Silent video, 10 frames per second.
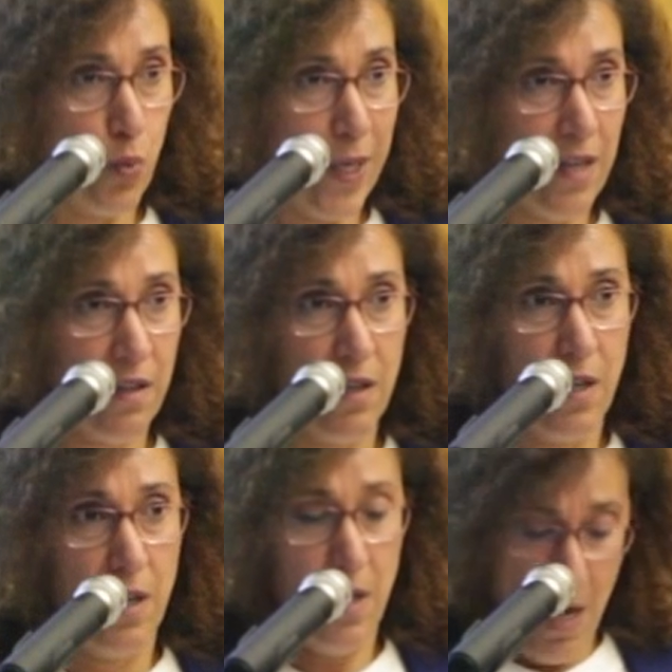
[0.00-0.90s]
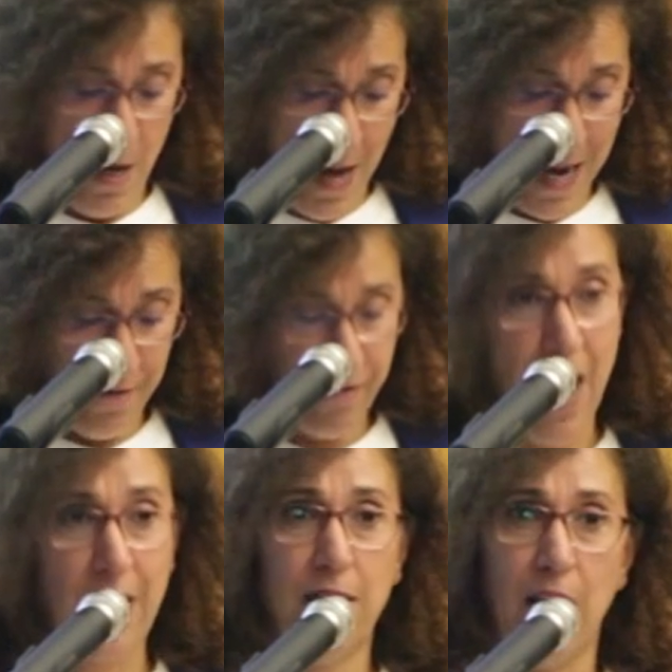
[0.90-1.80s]
weak uh, and in
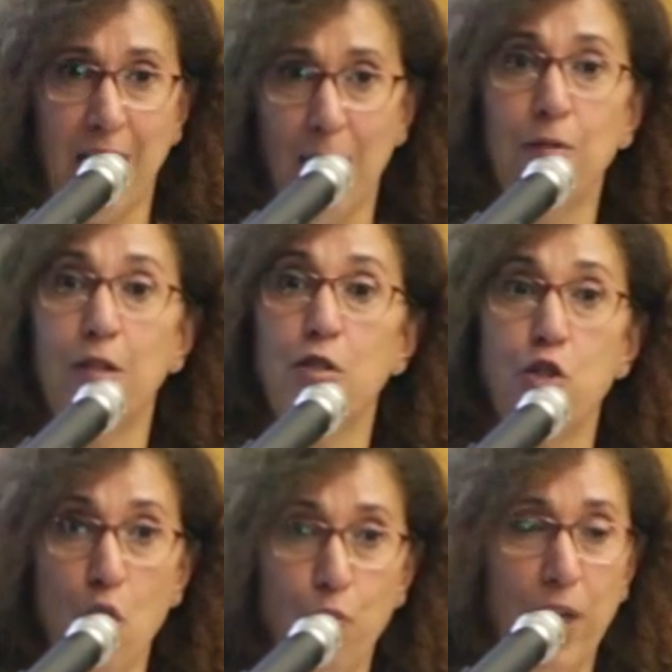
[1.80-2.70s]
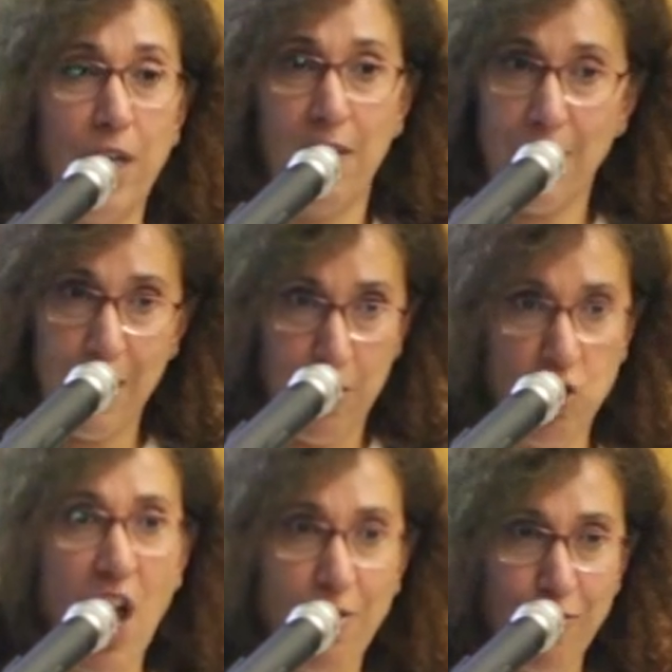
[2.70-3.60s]
fact, they kept it so weak that it
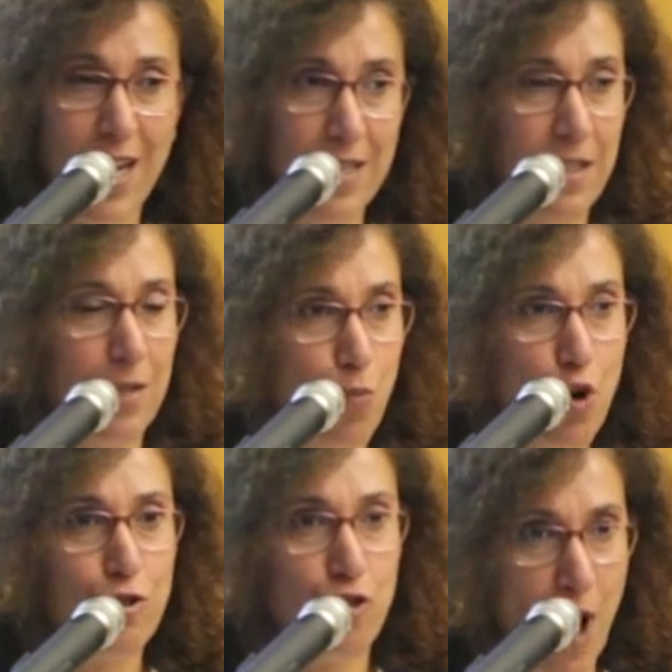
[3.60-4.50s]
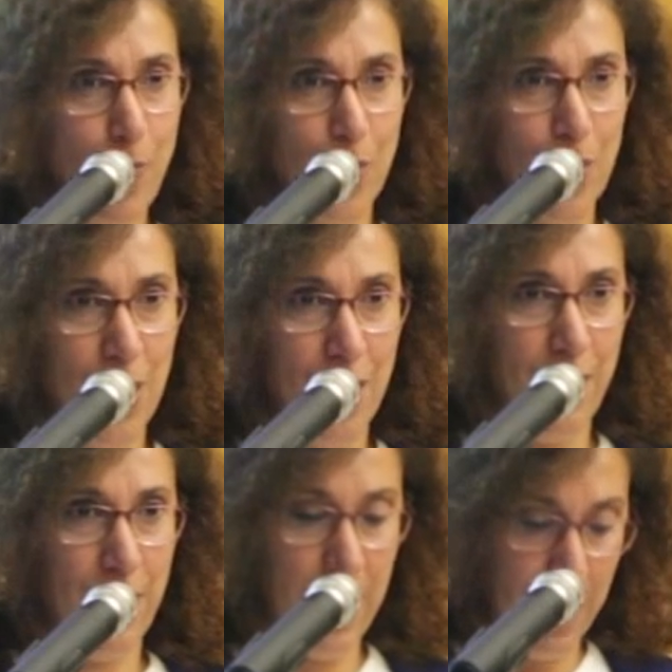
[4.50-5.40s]
generated more trouble
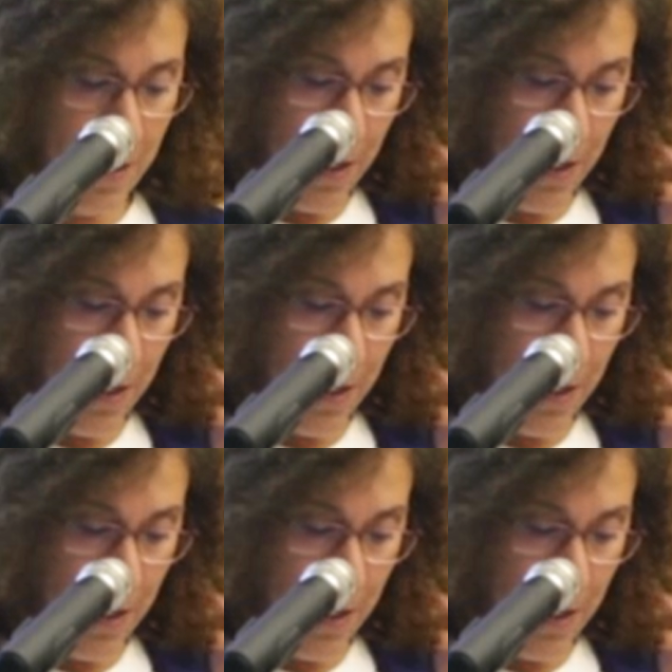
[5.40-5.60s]
than